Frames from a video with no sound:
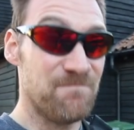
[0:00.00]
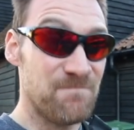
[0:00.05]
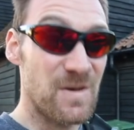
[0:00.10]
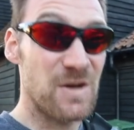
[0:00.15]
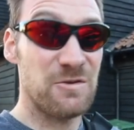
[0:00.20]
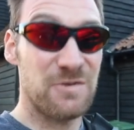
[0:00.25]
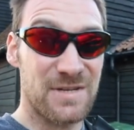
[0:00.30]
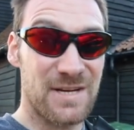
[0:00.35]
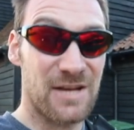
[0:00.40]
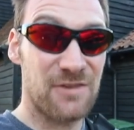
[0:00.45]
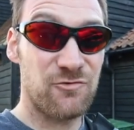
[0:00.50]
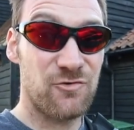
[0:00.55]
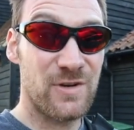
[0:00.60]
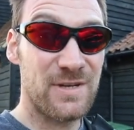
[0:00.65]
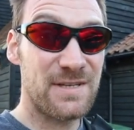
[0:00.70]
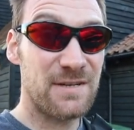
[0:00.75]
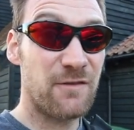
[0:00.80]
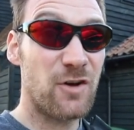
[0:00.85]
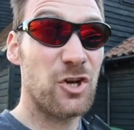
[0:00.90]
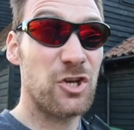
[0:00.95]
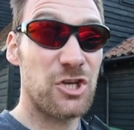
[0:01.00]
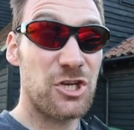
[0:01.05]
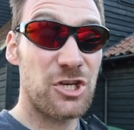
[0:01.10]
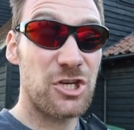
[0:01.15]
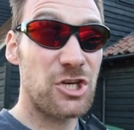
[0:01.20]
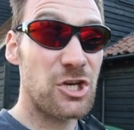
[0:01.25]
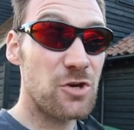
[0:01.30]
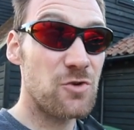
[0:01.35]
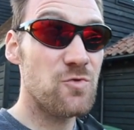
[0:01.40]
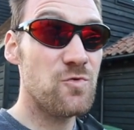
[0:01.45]
most countries have got
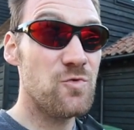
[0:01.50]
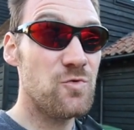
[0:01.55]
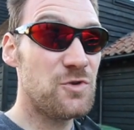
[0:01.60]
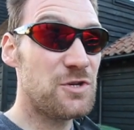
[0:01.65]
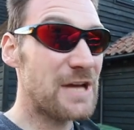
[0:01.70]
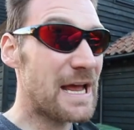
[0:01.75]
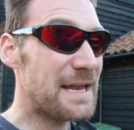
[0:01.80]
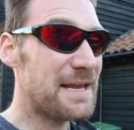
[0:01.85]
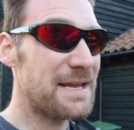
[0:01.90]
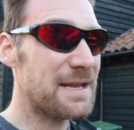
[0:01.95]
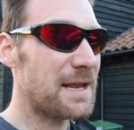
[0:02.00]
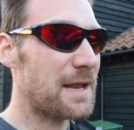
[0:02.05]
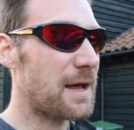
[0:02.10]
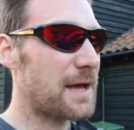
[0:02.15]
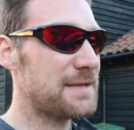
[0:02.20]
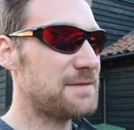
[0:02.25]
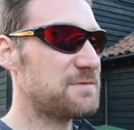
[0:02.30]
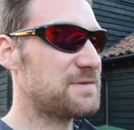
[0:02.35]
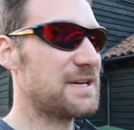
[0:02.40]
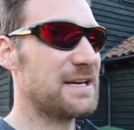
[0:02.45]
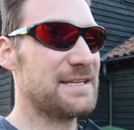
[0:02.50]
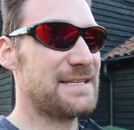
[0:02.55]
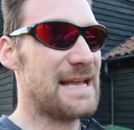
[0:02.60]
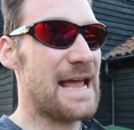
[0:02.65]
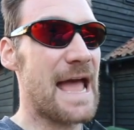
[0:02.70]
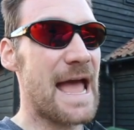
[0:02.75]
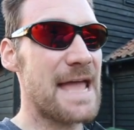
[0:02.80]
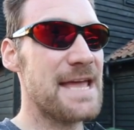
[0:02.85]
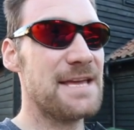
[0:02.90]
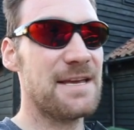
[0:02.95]
huge, I was going to say
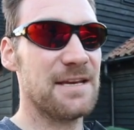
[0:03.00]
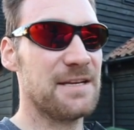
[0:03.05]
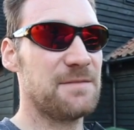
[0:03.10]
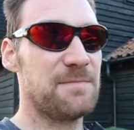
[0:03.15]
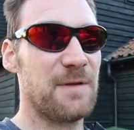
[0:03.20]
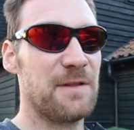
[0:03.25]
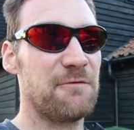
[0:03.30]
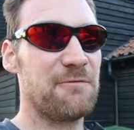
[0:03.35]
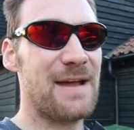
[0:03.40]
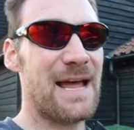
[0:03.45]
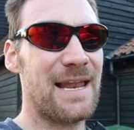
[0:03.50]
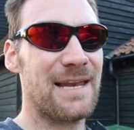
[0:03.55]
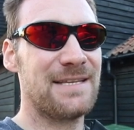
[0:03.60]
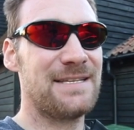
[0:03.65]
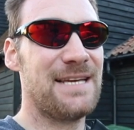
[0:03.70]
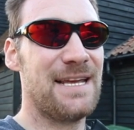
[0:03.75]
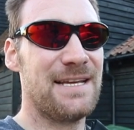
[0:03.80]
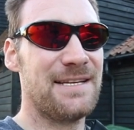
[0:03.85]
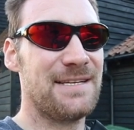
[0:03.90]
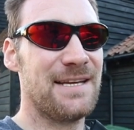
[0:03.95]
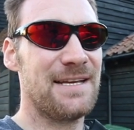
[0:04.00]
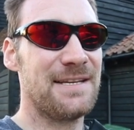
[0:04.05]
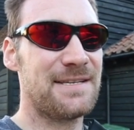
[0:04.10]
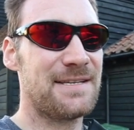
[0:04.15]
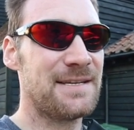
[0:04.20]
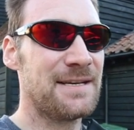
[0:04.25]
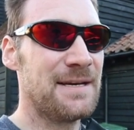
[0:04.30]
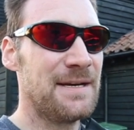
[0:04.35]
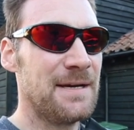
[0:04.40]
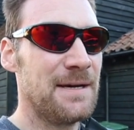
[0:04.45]
acres, but the reality is
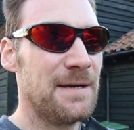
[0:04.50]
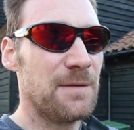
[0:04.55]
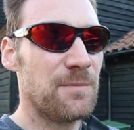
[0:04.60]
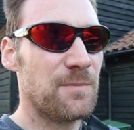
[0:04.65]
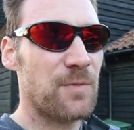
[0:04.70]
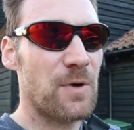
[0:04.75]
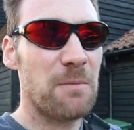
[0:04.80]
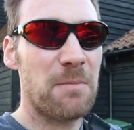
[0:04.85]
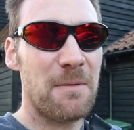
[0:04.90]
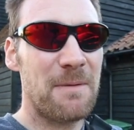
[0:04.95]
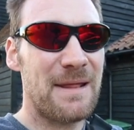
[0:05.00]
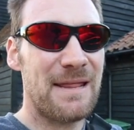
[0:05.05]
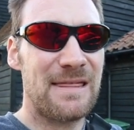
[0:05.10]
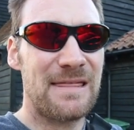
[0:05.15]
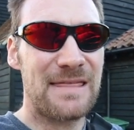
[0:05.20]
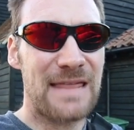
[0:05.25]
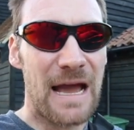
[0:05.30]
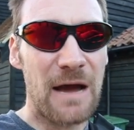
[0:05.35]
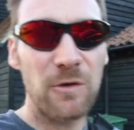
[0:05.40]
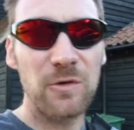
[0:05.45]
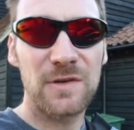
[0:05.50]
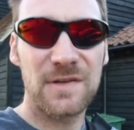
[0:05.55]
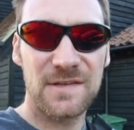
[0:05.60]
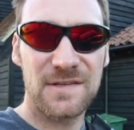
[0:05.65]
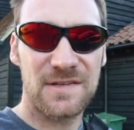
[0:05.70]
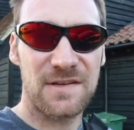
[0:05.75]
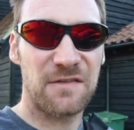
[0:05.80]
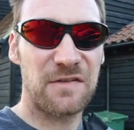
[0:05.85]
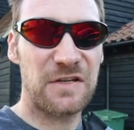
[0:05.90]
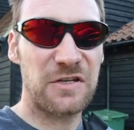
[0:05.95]
it's probably
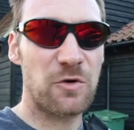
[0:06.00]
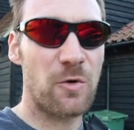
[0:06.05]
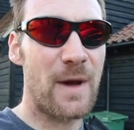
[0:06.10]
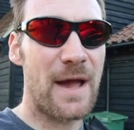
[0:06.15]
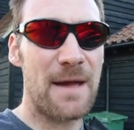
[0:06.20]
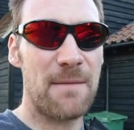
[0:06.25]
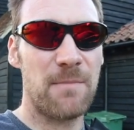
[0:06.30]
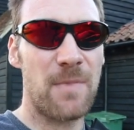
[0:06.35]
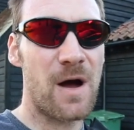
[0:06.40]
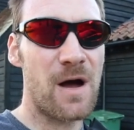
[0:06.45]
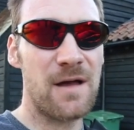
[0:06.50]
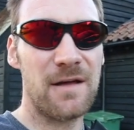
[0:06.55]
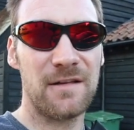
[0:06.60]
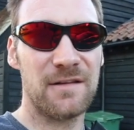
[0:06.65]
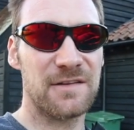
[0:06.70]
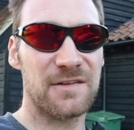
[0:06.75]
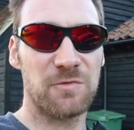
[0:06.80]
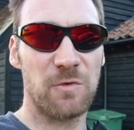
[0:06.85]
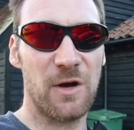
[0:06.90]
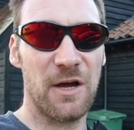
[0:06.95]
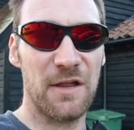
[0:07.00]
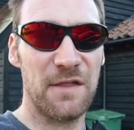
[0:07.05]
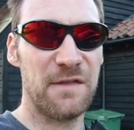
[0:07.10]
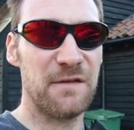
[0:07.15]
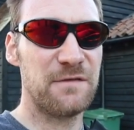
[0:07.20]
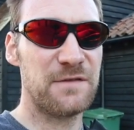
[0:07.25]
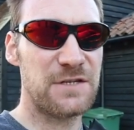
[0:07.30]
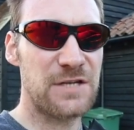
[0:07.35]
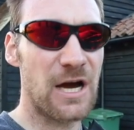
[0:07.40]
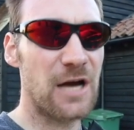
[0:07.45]
thousands of square miles worth
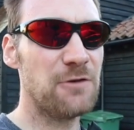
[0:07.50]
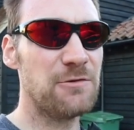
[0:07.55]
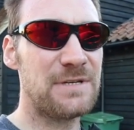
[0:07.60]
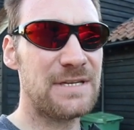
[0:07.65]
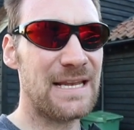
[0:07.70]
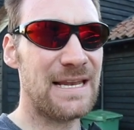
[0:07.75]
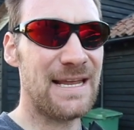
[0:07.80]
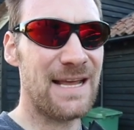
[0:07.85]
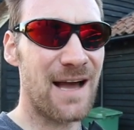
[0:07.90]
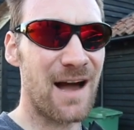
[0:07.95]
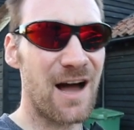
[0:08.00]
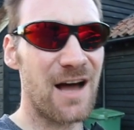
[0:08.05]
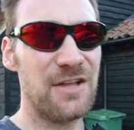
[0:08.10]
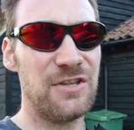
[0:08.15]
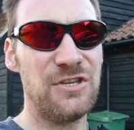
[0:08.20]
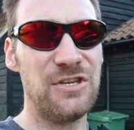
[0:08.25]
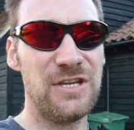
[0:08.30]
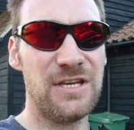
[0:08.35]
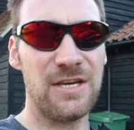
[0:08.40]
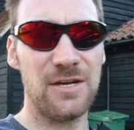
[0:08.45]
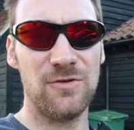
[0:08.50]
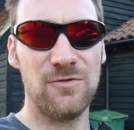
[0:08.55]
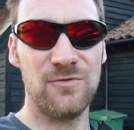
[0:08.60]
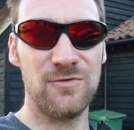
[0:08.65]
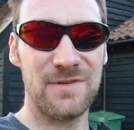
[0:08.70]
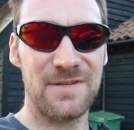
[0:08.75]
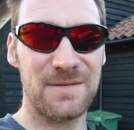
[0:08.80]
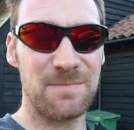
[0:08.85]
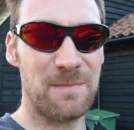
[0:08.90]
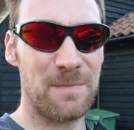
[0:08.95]
of totally
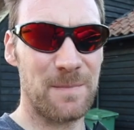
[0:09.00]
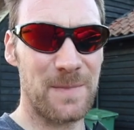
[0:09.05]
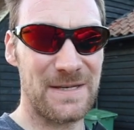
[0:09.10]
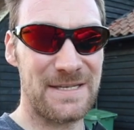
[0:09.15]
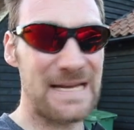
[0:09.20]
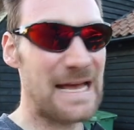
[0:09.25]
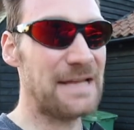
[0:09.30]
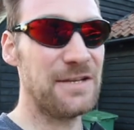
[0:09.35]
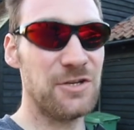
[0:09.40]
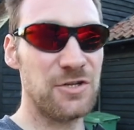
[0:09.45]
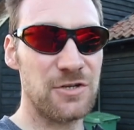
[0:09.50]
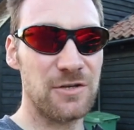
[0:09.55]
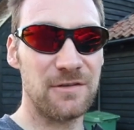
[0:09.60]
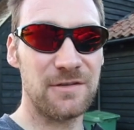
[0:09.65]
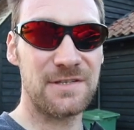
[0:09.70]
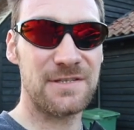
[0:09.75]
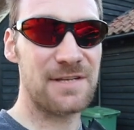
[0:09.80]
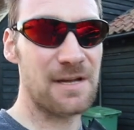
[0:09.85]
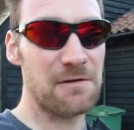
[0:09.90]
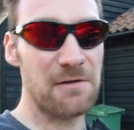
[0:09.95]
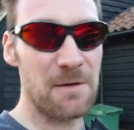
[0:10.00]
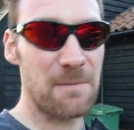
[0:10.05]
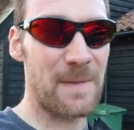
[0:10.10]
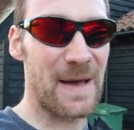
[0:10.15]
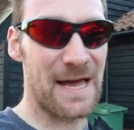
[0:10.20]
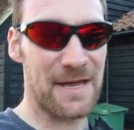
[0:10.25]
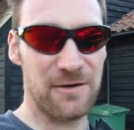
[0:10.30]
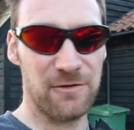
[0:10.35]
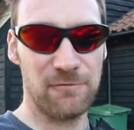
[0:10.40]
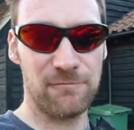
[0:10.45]
unused potential solar
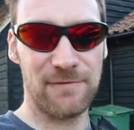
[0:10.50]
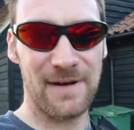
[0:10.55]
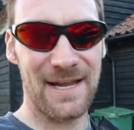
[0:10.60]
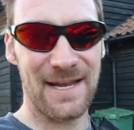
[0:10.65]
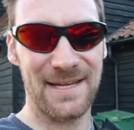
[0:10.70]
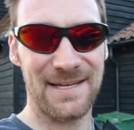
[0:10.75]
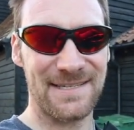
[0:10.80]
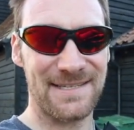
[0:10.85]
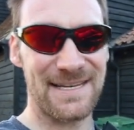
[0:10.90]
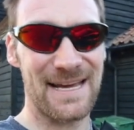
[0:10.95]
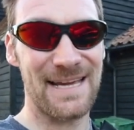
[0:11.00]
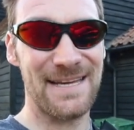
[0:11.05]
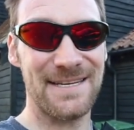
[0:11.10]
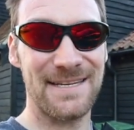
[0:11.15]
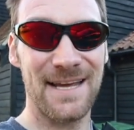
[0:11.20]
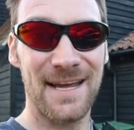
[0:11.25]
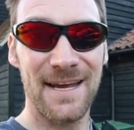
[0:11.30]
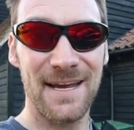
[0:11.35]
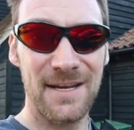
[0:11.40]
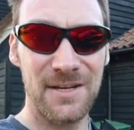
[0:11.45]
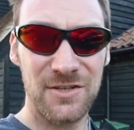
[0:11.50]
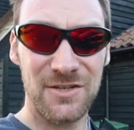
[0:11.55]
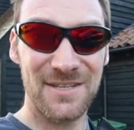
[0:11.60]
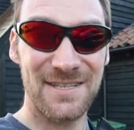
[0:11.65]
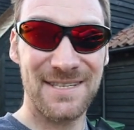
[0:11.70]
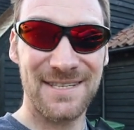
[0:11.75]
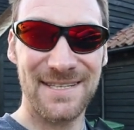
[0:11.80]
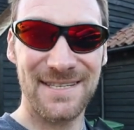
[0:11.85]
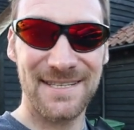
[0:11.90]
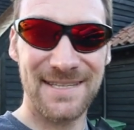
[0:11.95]
panel real estate
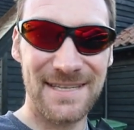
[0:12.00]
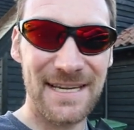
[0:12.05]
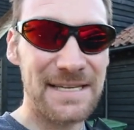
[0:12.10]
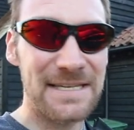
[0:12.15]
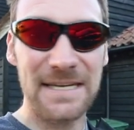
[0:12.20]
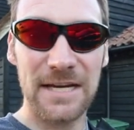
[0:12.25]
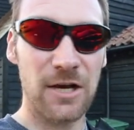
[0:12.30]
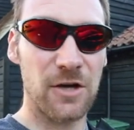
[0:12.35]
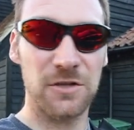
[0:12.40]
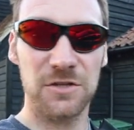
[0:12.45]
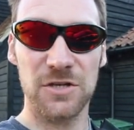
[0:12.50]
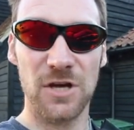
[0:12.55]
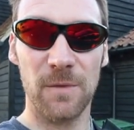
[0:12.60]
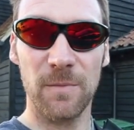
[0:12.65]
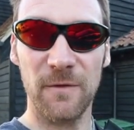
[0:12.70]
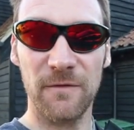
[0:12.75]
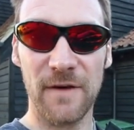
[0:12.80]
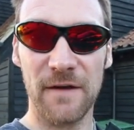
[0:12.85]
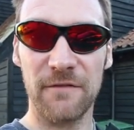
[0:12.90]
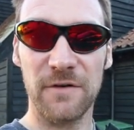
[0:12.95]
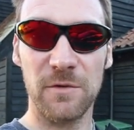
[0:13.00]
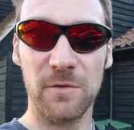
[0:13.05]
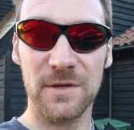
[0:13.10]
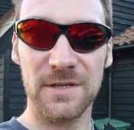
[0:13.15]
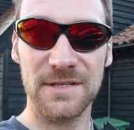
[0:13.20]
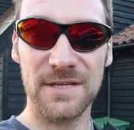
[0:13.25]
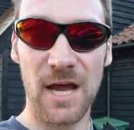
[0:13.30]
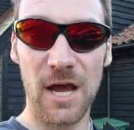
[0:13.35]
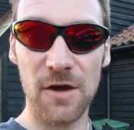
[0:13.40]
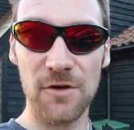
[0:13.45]
just sitting on top of
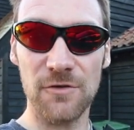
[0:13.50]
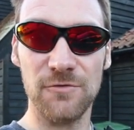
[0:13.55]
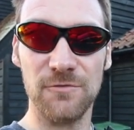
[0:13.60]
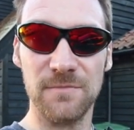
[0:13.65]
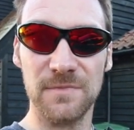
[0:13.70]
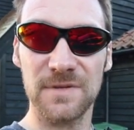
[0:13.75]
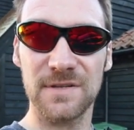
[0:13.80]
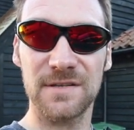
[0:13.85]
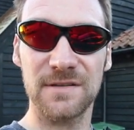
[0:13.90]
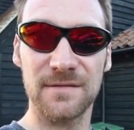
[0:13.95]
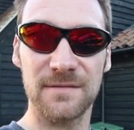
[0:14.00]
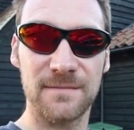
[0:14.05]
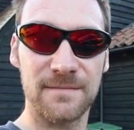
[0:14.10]
everyone's homes.